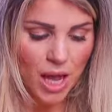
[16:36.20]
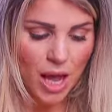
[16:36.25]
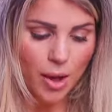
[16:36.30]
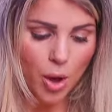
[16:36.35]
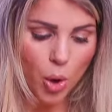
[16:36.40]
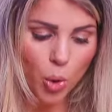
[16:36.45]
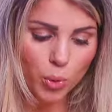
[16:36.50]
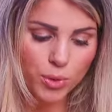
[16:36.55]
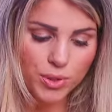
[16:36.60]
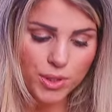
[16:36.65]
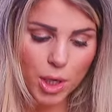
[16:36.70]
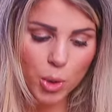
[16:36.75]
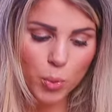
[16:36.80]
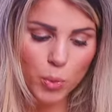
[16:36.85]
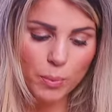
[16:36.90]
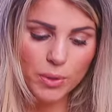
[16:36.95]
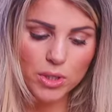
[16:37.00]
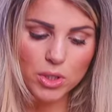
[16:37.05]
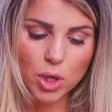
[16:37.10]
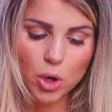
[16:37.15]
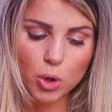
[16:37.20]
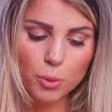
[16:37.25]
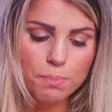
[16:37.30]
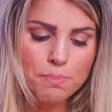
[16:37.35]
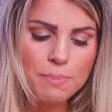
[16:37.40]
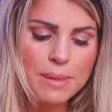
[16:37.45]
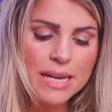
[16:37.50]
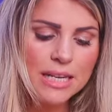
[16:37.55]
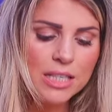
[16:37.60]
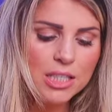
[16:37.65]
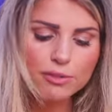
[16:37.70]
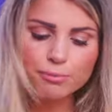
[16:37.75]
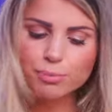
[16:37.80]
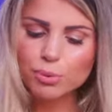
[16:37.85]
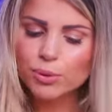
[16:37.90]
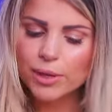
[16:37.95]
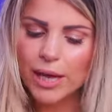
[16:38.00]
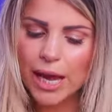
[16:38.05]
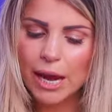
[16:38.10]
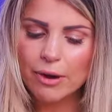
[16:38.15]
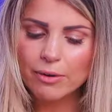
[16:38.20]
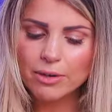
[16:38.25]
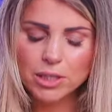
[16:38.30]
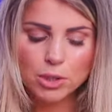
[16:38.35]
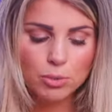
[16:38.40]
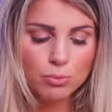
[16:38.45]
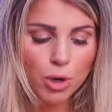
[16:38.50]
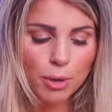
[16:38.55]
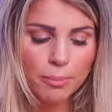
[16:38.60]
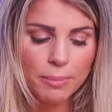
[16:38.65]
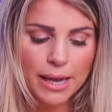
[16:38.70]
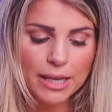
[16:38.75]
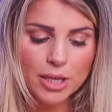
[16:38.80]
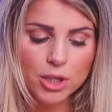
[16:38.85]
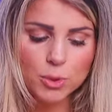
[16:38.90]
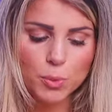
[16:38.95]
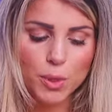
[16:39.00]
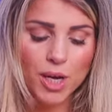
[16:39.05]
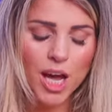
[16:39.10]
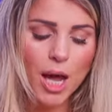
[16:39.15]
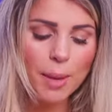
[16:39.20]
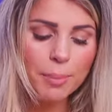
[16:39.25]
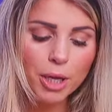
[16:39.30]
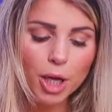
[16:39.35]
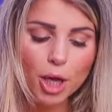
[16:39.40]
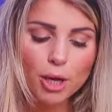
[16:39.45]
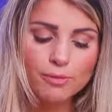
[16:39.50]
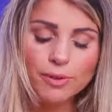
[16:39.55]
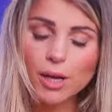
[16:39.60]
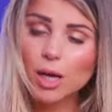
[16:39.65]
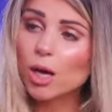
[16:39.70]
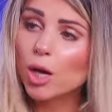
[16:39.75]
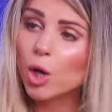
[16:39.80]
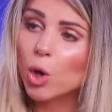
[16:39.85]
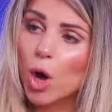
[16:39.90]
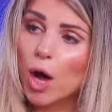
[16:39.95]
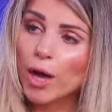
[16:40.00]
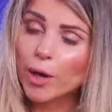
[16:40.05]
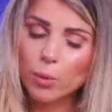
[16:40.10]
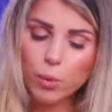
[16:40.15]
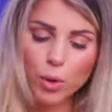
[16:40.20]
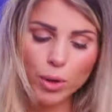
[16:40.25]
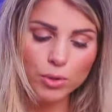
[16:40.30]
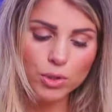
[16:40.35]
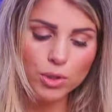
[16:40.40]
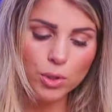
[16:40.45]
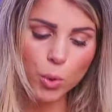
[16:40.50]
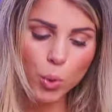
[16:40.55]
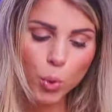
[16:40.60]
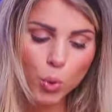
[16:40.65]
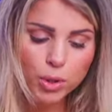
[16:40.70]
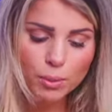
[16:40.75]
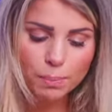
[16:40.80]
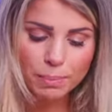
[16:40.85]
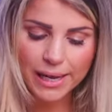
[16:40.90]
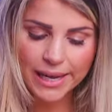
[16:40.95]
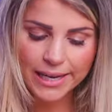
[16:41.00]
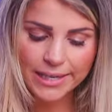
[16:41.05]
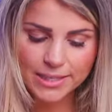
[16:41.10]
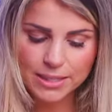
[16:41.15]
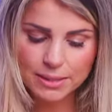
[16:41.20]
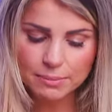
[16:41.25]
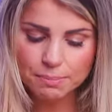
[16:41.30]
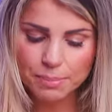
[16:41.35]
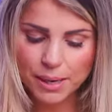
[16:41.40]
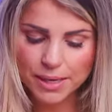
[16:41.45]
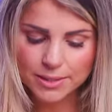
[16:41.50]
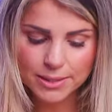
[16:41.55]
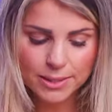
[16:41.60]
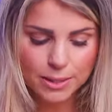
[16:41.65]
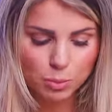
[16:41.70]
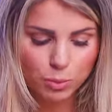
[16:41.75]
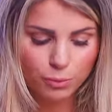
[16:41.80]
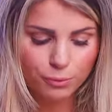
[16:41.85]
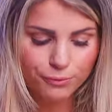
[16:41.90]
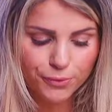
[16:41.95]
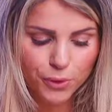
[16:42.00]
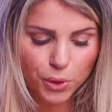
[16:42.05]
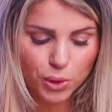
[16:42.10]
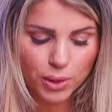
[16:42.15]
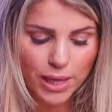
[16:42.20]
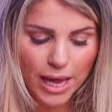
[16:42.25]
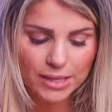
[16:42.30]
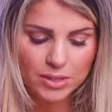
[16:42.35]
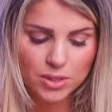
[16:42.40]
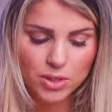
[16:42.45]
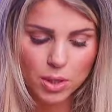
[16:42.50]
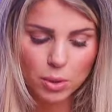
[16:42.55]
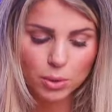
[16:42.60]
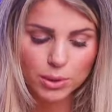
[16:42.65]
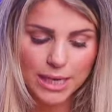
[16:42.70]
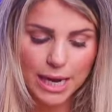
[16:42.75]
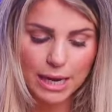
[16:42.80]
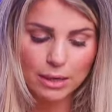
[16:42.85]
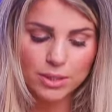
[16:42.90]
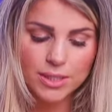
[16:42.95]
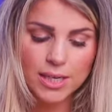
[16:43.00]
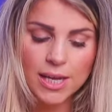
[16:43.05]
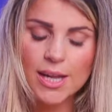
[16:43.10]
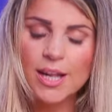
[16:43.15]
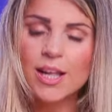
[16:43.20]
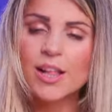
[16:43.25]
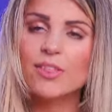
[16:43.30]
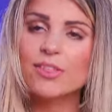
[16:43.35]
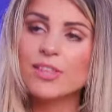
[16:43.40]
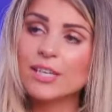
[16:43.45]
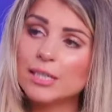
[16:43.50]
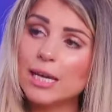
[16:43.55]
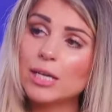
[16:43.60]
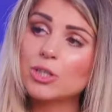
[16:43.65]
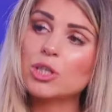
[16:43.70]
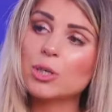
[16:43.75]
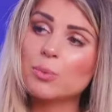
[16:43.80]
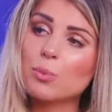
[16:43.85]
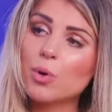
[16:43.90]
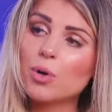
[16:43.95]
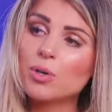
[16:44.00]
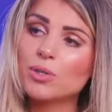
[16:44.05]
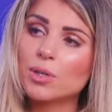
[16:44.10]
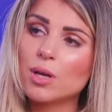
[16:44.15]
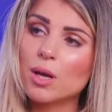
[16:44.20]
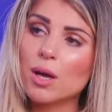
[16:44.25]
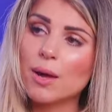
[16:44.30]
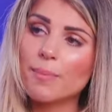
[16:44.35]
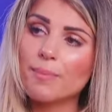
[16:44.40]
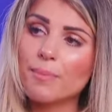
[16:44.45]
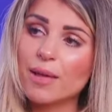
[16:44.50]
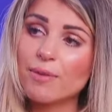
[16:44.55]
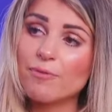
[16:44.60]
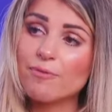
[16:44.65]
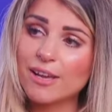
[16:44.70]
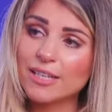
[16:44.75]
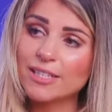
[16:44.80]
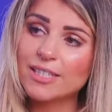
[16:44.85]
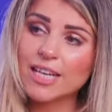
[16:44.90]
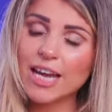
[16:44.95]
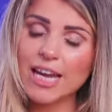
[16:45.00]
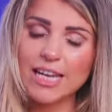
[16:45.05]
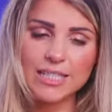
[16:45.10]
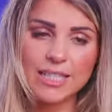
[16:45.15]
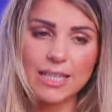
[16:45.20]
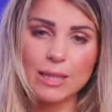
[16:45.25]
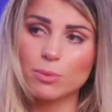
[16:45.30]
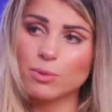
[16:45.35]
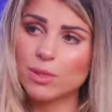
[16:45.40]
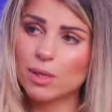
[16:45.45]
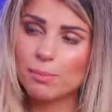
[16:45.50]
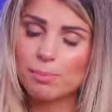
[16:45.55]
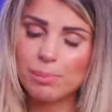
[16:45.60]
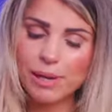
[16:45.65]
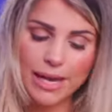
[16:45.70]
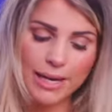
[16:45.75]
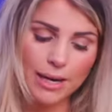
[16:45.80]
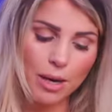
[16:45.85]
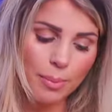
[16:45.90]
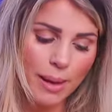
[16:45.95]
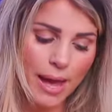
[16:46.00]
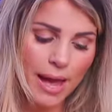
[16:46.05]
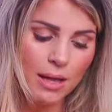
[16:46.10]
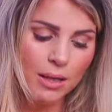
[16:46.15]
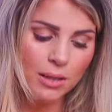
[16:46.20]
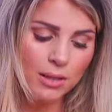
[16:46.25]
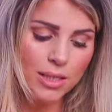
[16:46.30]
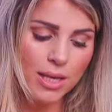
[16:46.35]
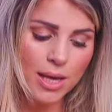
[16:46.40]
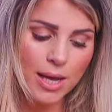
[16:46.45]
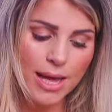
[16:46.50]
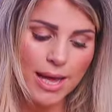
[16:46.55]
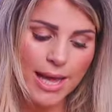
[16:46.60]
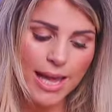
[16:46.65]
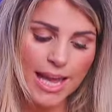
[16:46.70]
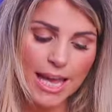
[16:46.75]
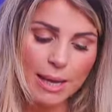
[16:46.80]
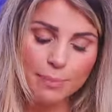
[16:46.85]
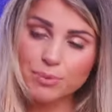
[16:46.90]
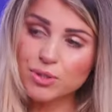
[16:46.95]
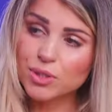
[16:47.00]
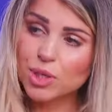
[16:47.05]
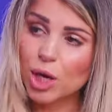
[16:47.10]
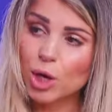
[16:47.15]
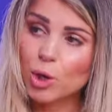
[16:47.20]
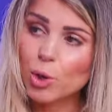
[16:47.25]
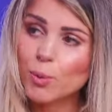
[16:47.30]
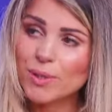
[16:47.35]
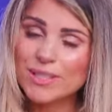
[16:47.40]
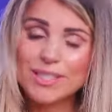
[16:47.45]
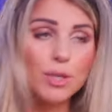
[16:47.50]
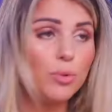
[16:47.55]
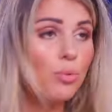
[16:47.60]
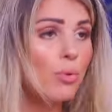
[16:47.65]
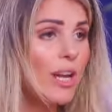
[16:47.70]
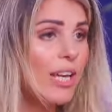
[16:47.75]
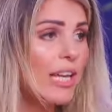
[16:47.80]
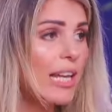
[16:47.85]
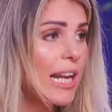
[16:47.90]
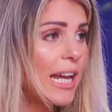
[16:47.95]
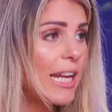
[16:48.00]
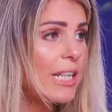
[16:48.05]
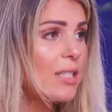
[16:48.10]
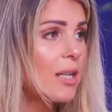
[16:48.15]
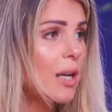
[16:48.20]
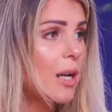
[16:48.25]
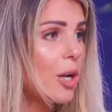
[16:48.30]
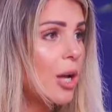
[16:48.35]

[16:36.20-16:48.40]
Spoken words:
Also, we were told millions of Bulgarians and Romanians were coming over. I quote, all the planes and buses were full and sold out. This actually was investigated. There was a complaint upheld. IPSO, who is the regulator,